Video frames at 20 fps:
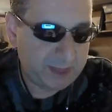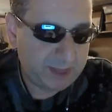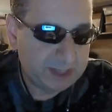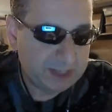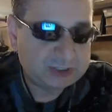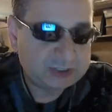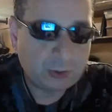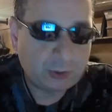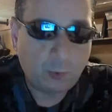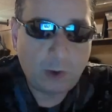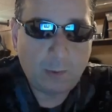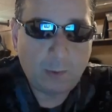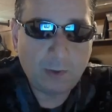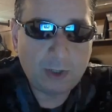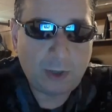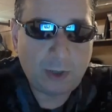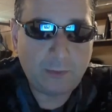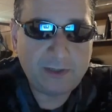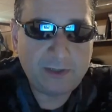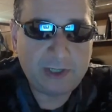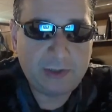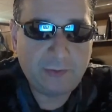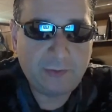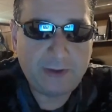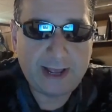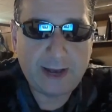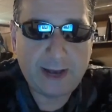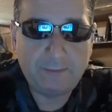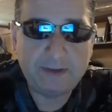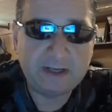So what we're going to do
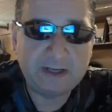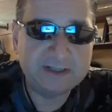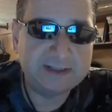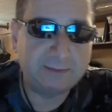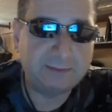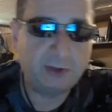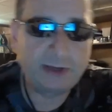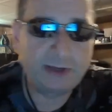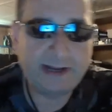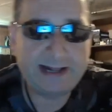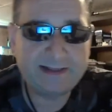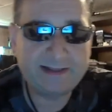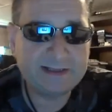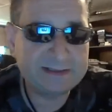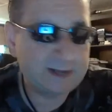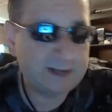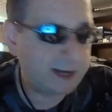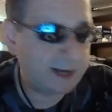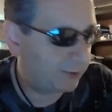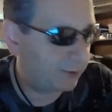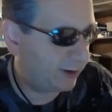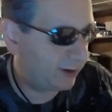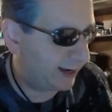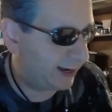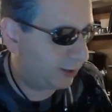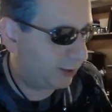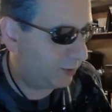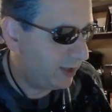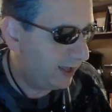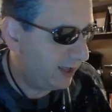now, because I'm looking at the timer
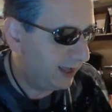now,